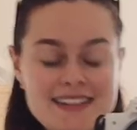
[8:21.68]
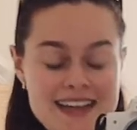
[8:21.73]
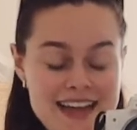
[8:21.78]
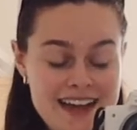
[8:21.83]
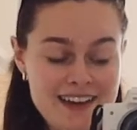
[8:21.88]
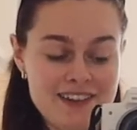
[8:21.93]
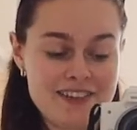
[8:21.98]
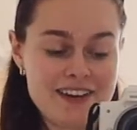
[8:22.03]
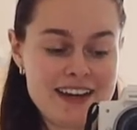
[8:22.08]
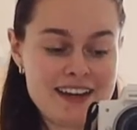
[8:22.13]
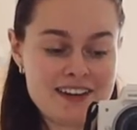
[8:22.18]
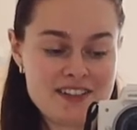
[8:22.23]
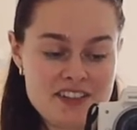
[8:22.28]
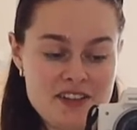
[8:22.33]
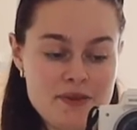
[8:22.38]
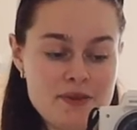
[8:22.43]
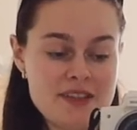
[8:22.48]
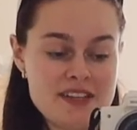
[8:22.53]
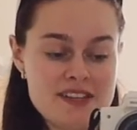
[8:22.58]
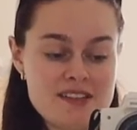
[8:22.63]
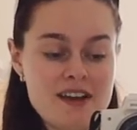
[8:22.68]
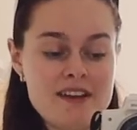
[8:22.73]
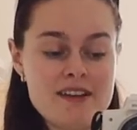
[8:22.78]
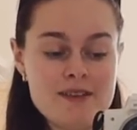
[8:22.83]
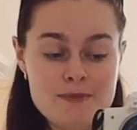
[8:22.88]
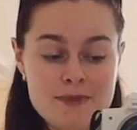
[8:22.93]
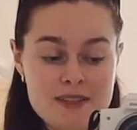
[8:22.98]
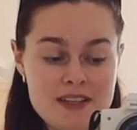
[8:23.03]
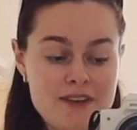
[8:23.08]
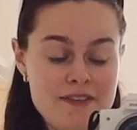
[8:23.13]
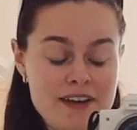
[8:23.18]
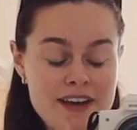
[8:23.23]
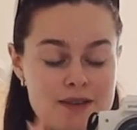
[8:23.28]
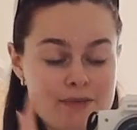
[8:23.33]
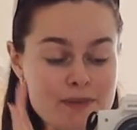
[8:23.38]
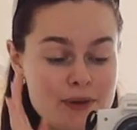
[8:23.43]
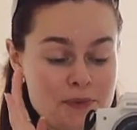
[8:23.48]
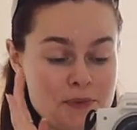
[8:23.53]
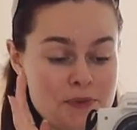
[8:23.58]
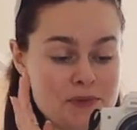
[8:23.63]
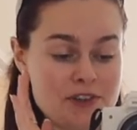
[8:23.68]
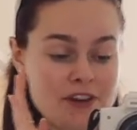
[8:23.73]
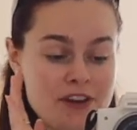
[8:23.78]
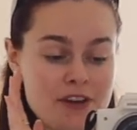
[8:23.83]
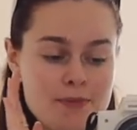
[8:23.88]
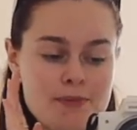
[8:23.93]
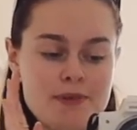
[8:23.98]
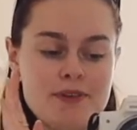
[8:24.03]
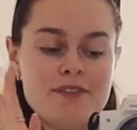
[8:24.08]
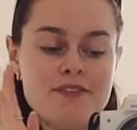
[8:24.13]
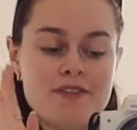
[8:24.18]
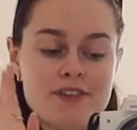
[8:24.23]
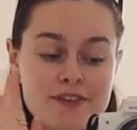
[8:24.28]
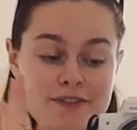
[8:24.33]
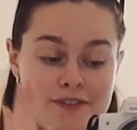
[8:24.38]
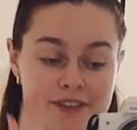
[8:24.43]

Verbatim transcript: tailoring two of these items I've had in my wardrobe for a